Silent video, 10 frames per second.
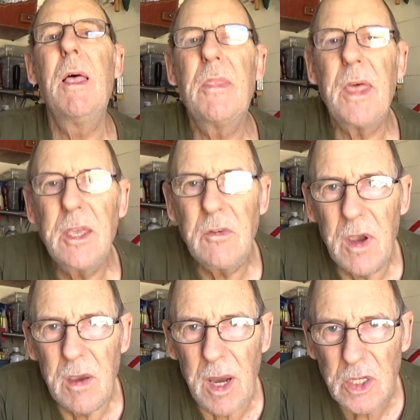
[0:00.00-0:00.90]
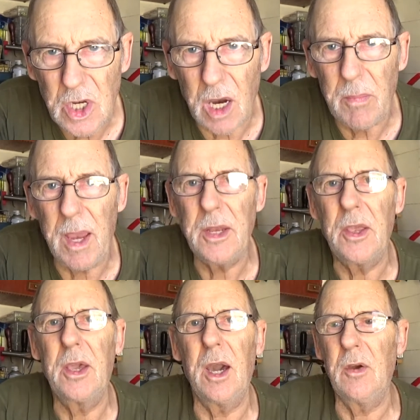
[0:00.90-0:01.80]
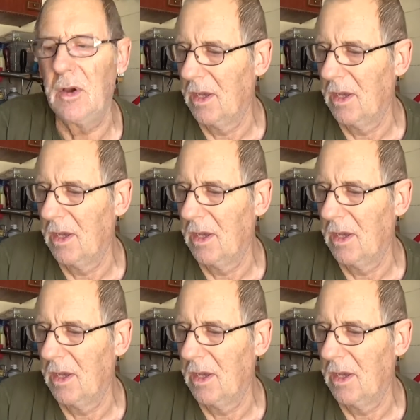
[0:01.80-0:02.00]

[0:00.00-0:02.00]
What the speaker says: Thank you very much, young man, he'd go.